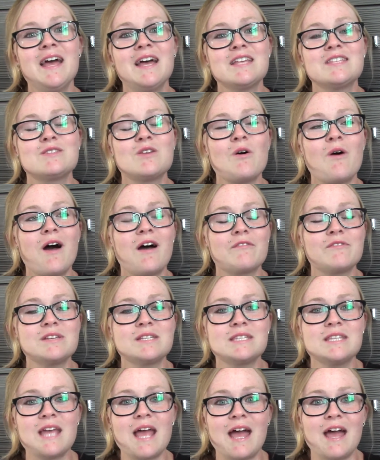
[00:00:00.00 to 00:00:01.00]
So
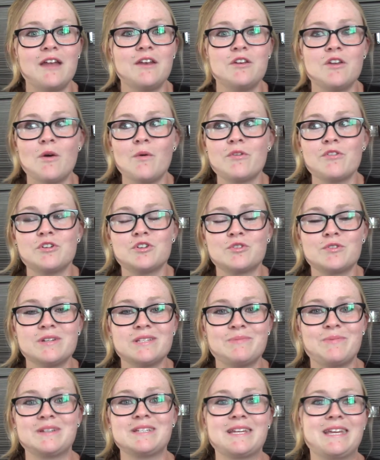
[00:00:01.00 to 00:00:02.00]
obviously I had no other
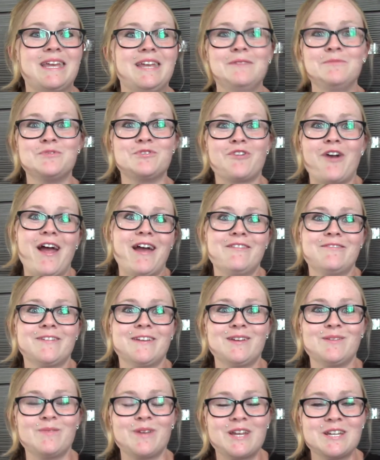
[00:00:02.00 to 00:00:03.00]
choice but to keep
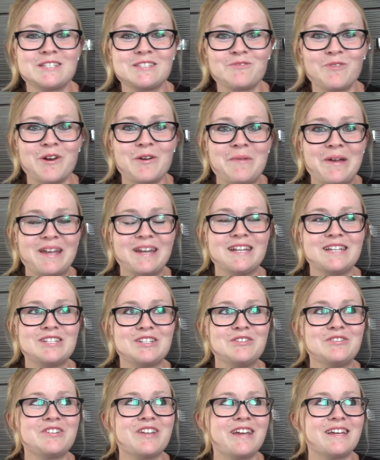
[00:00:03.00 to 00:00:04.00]
driving, because what am I going to
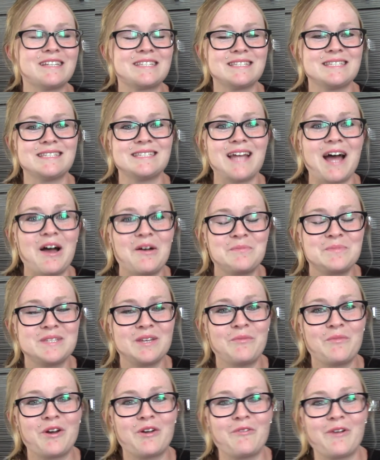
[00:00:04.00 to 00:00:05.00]
do? Like stop
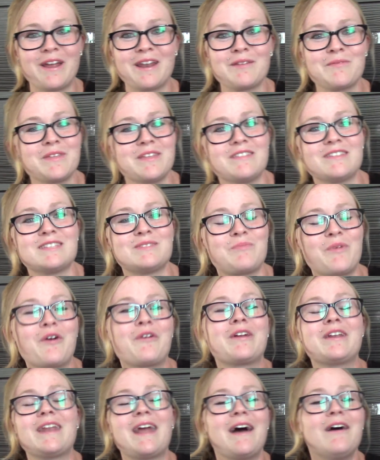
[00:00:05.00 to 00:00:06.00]
somewhere randomly that's
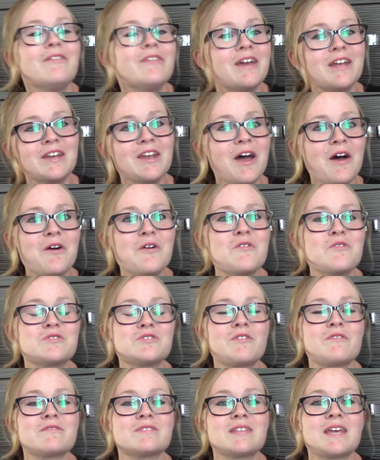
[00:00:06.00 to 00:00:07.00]
broken down? Like no.
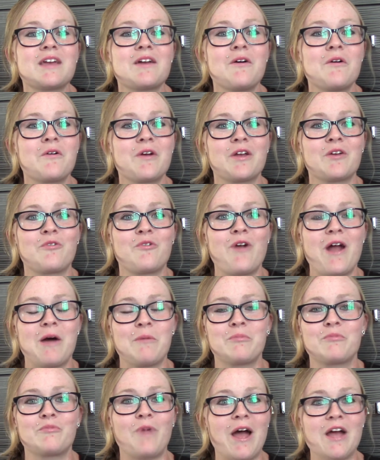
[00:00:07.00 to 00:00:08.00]
So I was like, okay, crap.